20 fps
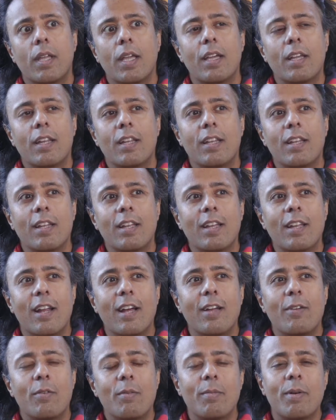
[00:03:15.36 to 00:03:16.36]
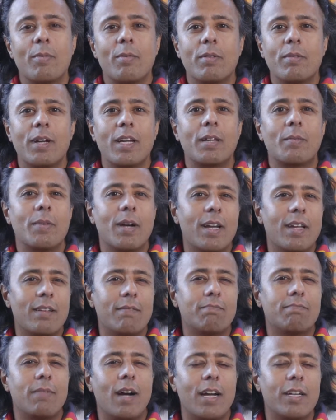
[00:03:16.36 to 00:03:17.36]
And I remember like
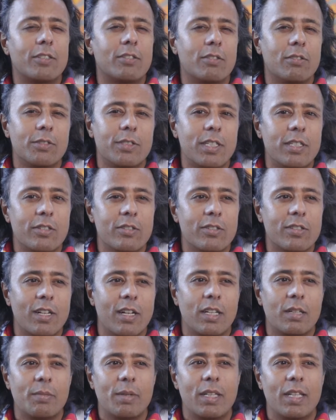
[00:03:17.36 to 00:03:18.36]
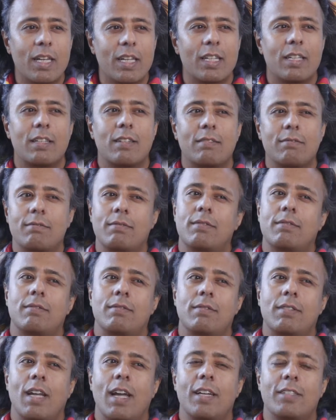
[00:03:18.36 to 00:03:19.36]
my high school teacher telling me, like,
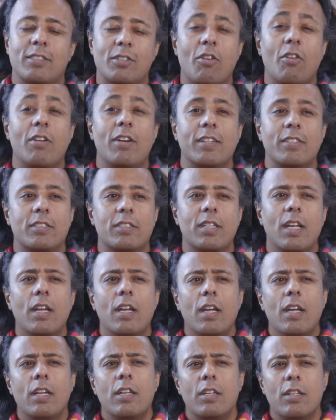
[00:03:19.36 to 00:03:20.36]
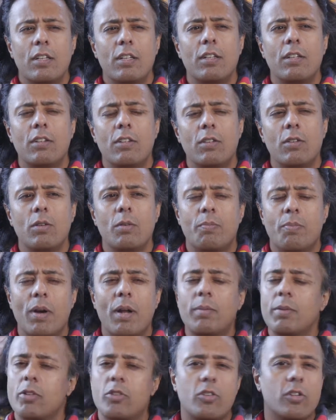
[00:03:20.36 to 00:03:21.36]
as an artist, you
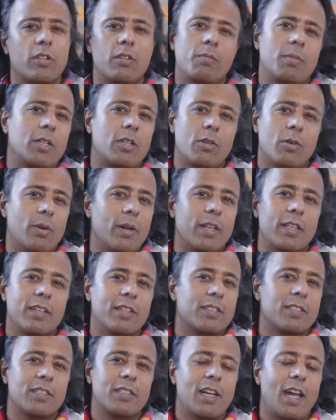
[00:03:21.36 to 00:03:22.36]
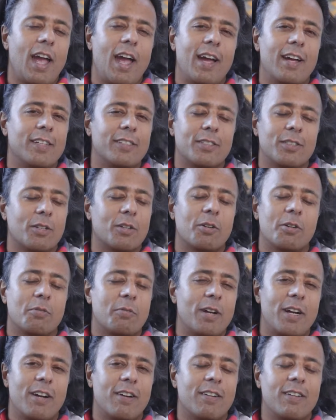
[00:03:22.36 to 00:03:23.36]
probably shouldn't be doing this as a
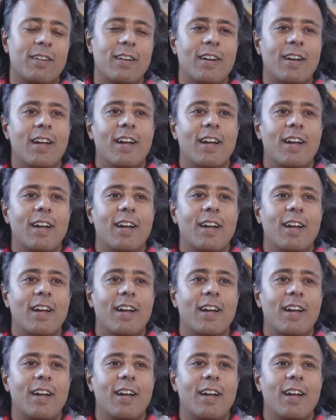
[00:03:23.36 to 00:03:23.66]
career.